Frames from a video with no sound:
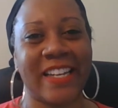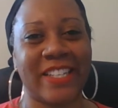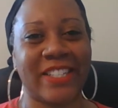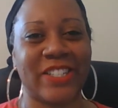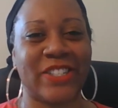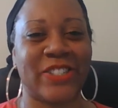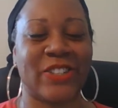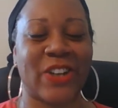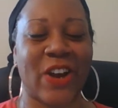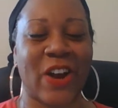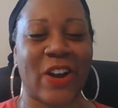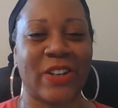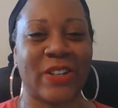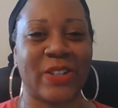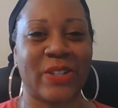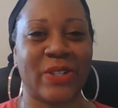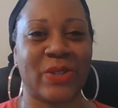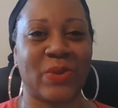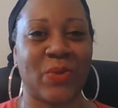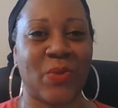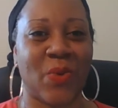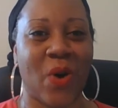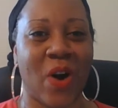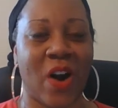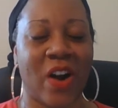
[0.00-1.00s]
It's
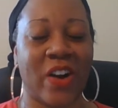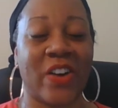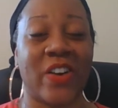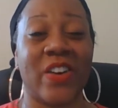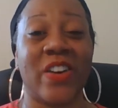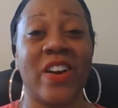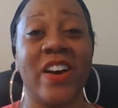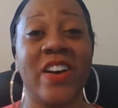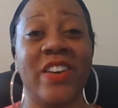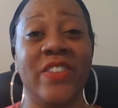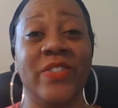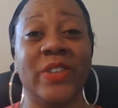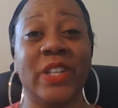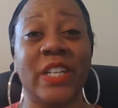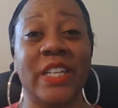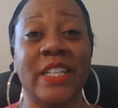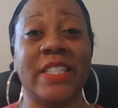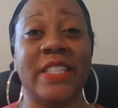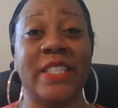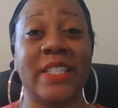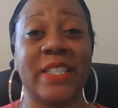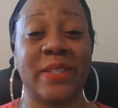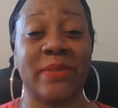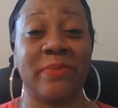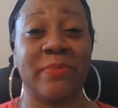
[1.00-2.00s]
Charlize Walker of
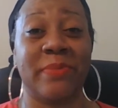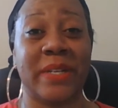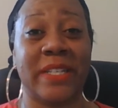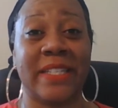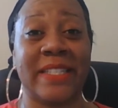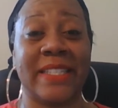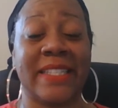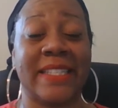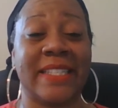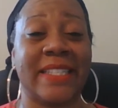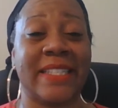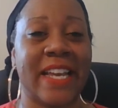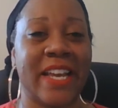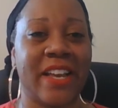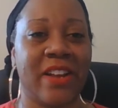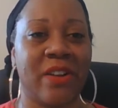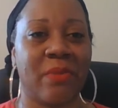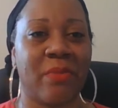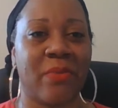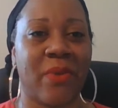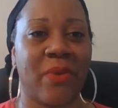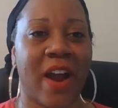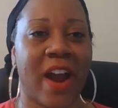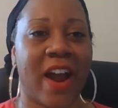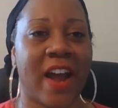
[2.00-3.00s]
Lisa's Business
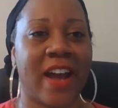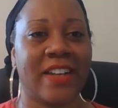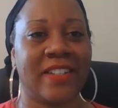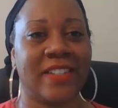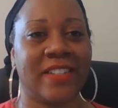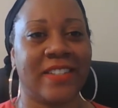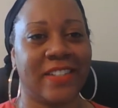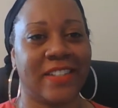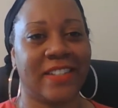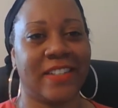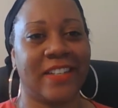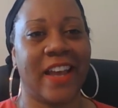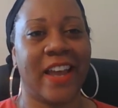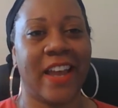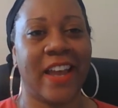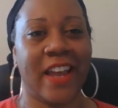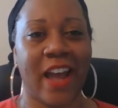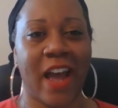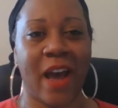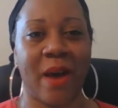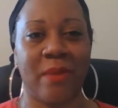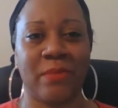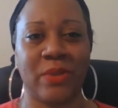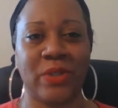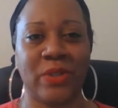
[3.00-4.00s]
Enterprise. Today,
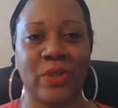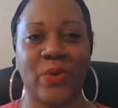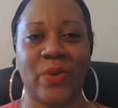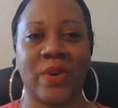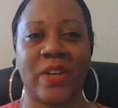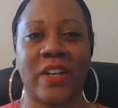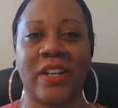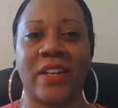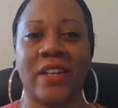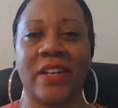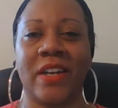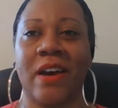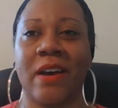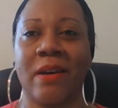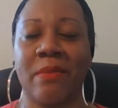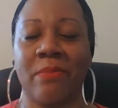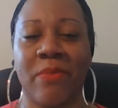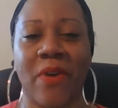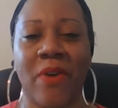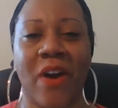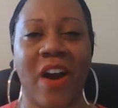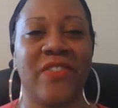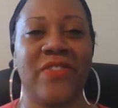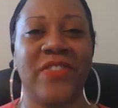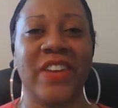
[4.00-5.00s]
I'm doing a
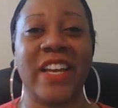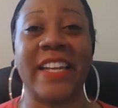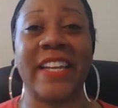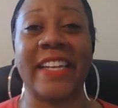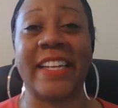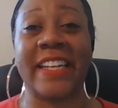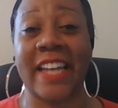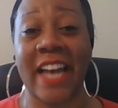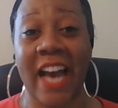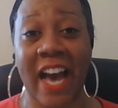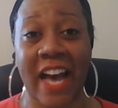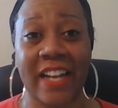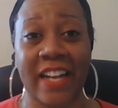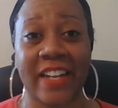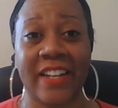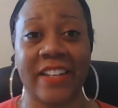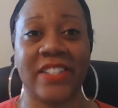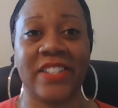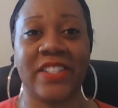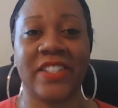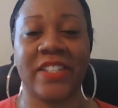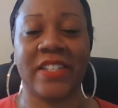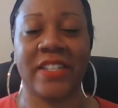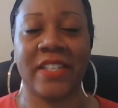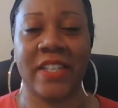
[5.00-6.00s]
nonprofit
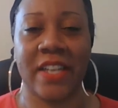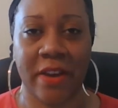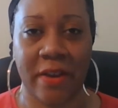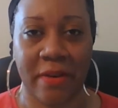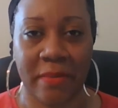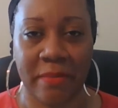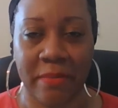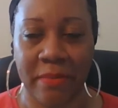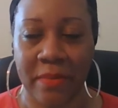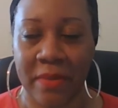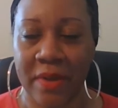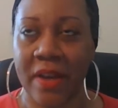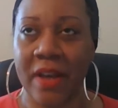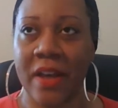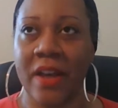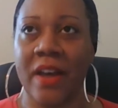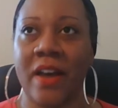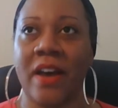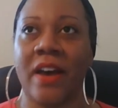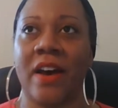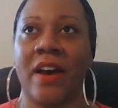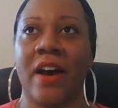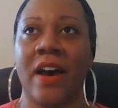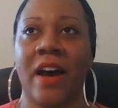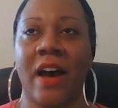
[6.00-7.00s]
knowledge tip.
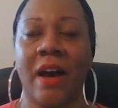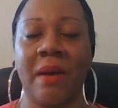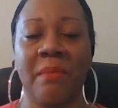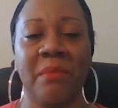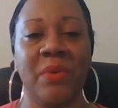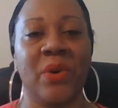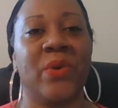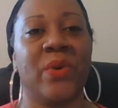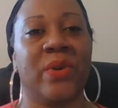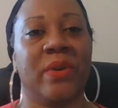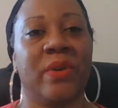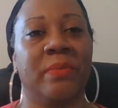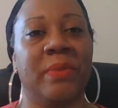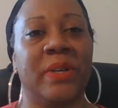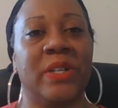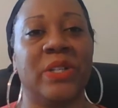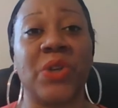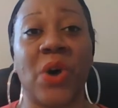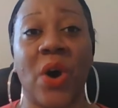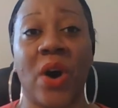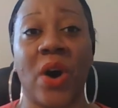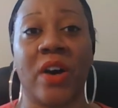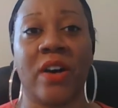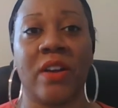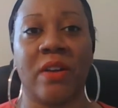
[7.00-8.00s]
I'm going to be
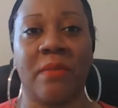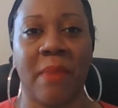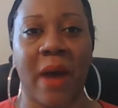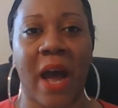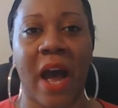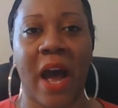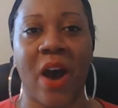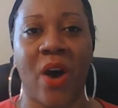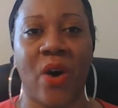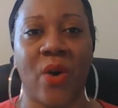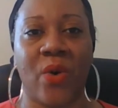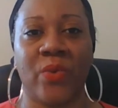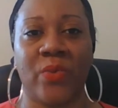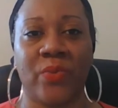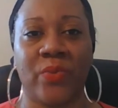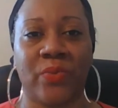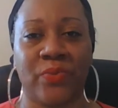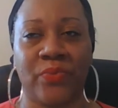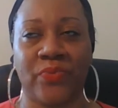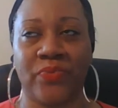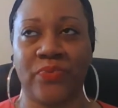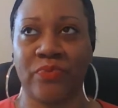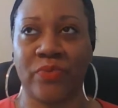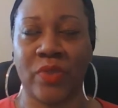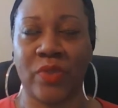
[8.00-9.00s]
talking about
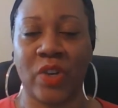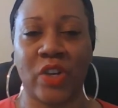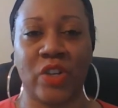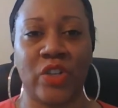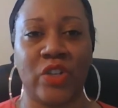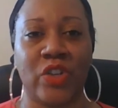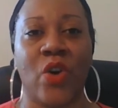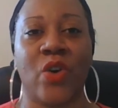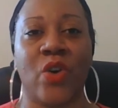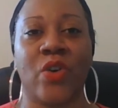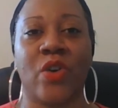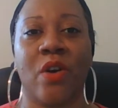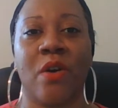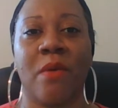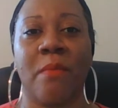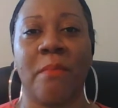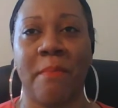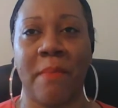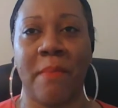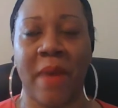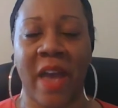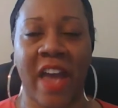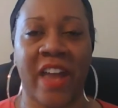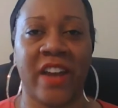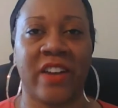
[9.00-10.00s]
donor
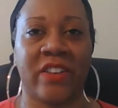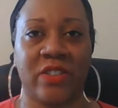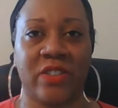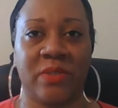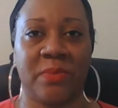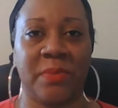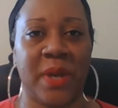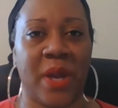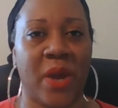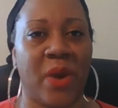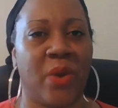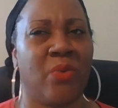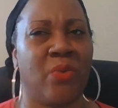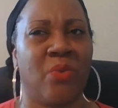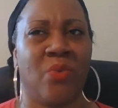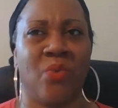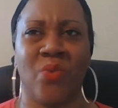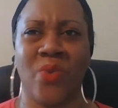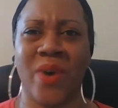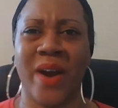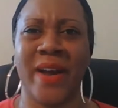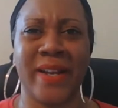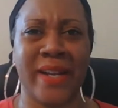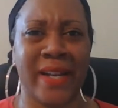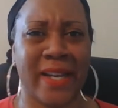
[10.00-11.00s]
management.
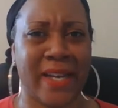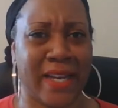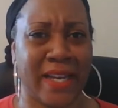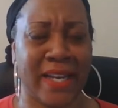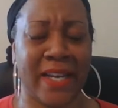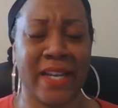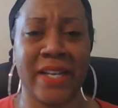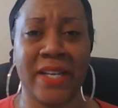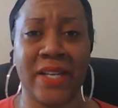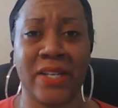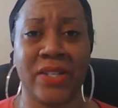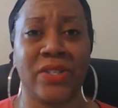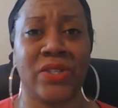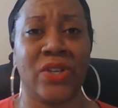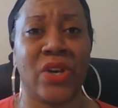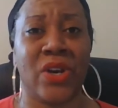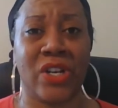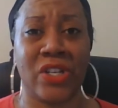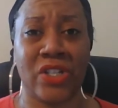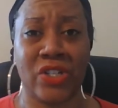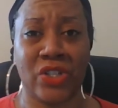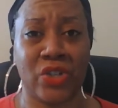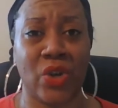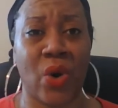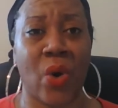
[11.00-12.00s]
What is
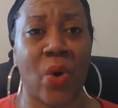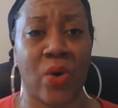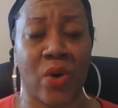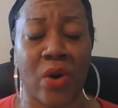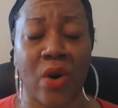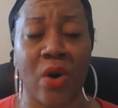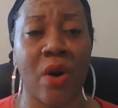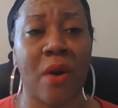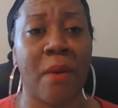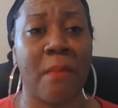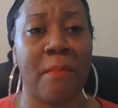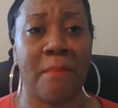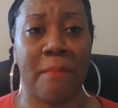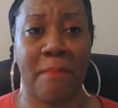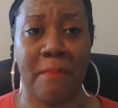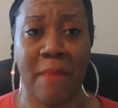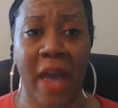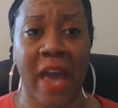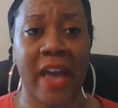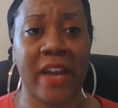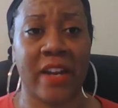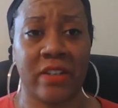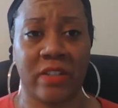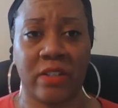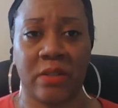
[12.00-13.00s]
donor
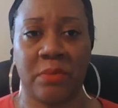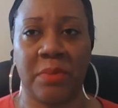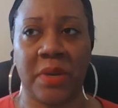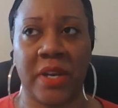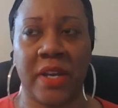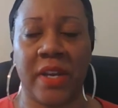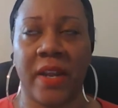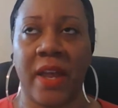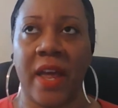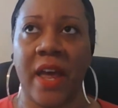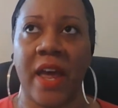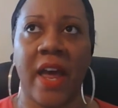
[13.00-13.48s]
management?